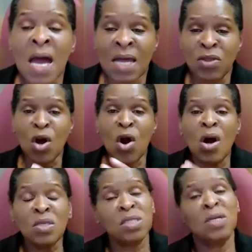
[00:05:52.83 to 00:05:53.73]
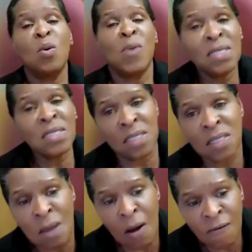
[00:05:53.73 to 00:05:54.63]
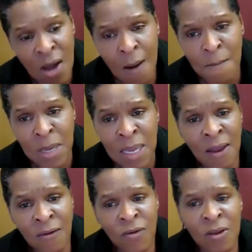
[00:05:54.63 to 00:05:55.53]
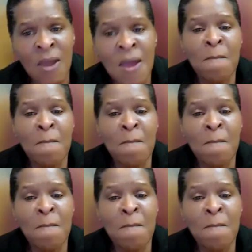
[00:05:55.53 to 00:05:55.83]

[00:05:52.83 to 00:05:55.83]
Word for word: and the consequences of our behavior